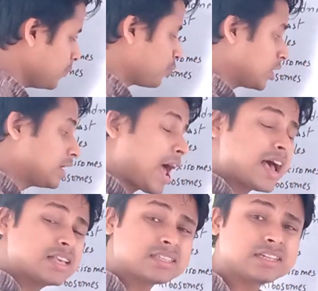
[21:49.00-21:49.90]
Right? It
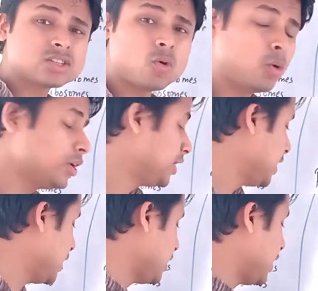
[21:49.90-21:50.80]
has its own
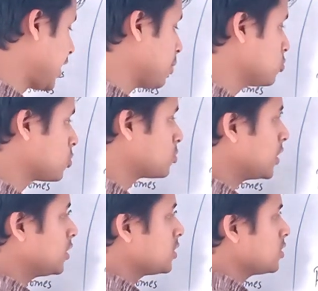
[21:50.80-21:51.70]
DNA and ribosomes,
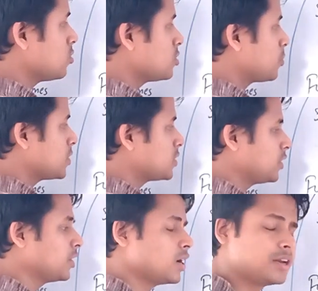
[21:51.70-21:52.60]
and this is also
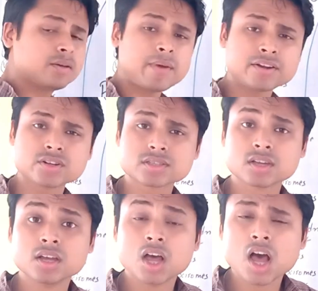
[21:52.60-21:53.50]
present here in the matrix.